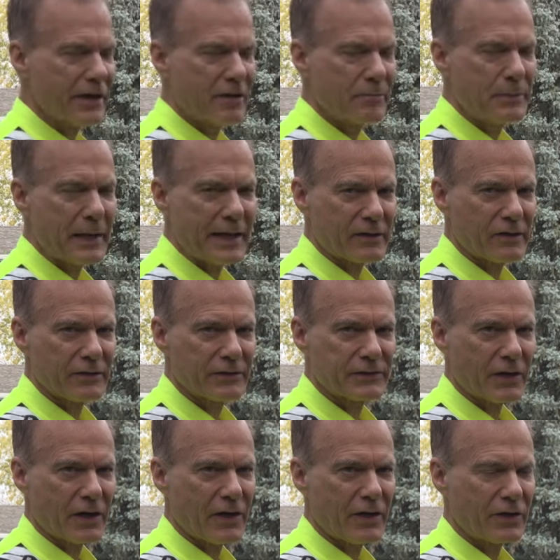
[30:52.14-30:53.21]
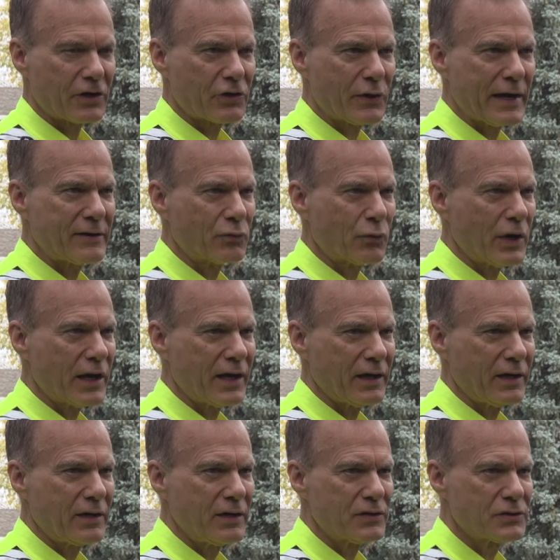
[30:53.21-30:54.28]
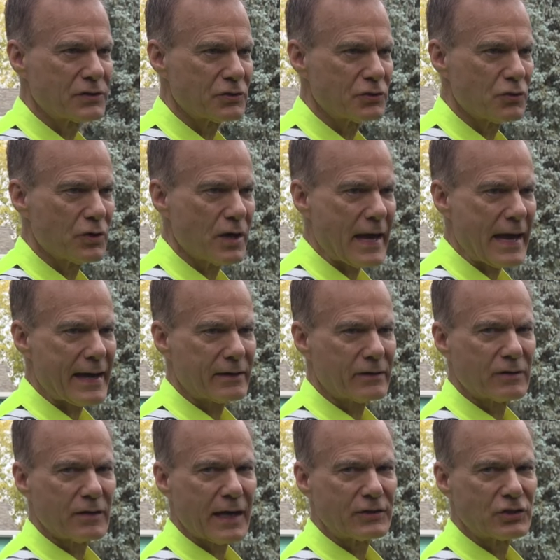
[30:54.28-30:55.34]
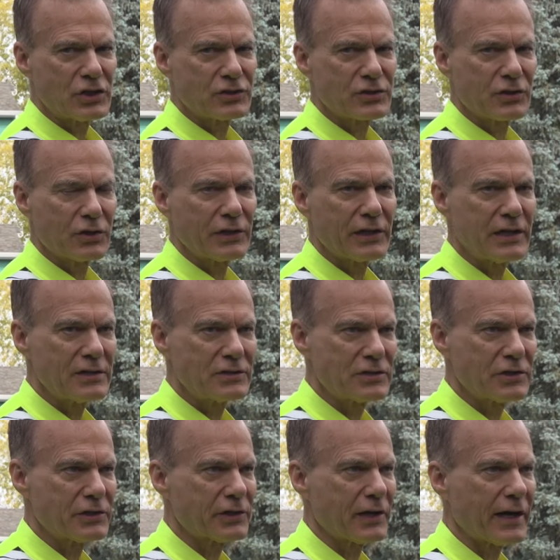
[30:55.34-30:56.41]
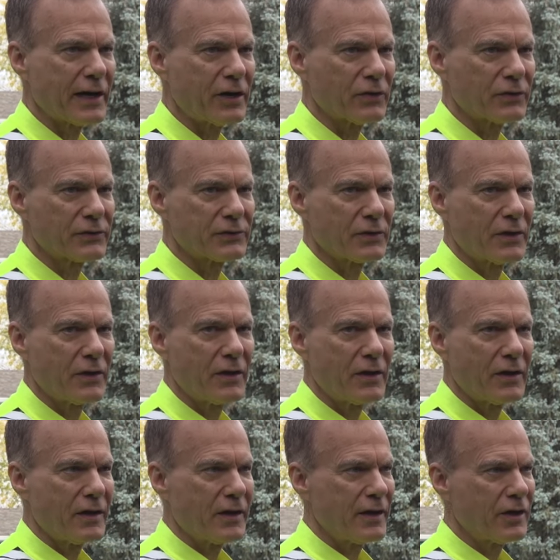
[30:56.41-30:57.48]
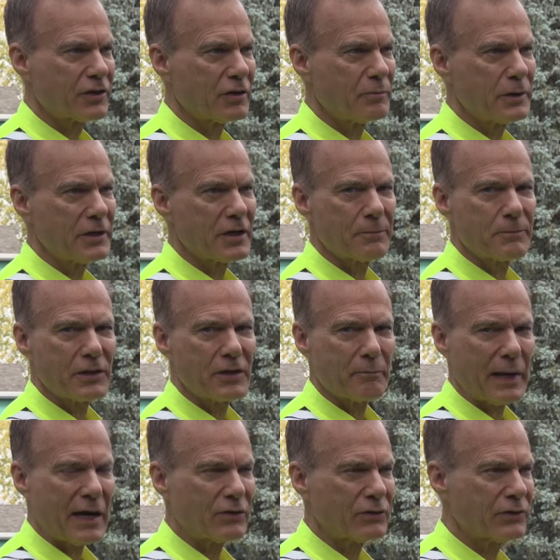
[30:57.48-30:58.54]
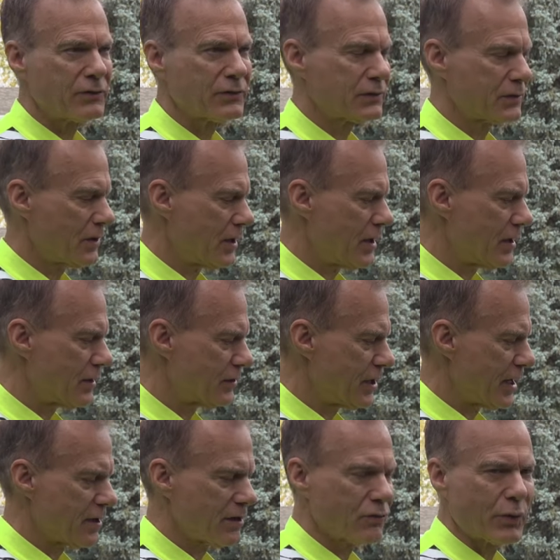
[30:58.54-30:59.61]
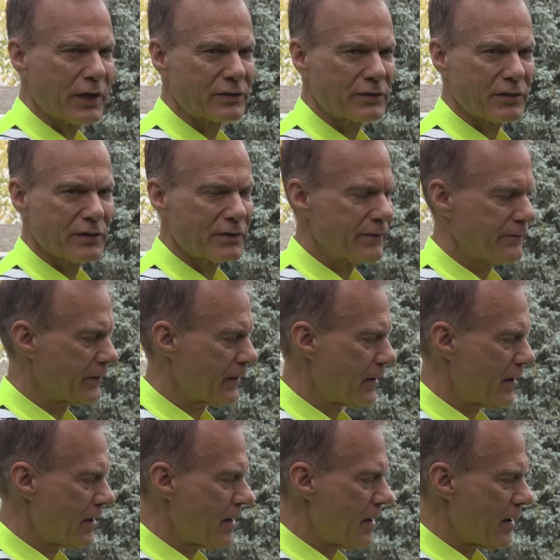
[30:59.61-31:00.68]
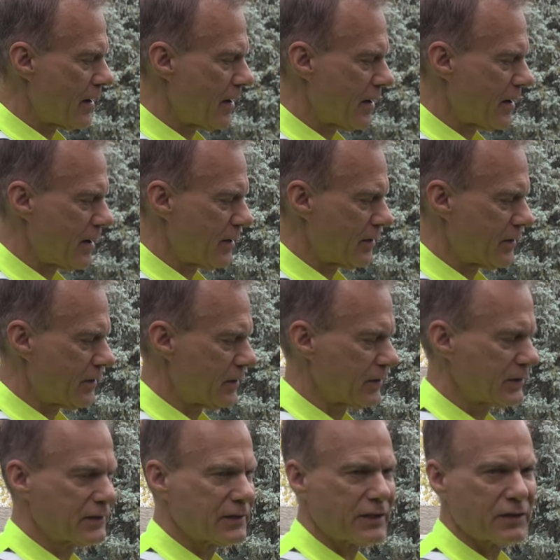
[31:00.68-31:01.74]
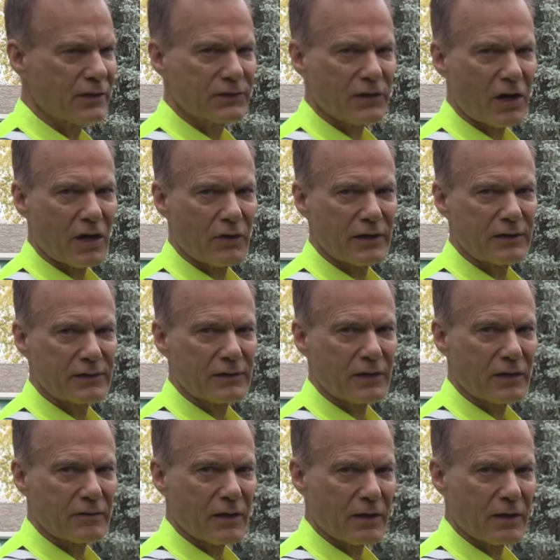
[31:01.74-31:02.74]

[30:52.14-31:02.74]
air panels are a great way to add additional heat to your house. It could be up in the mountains, dead of winter. The sun is always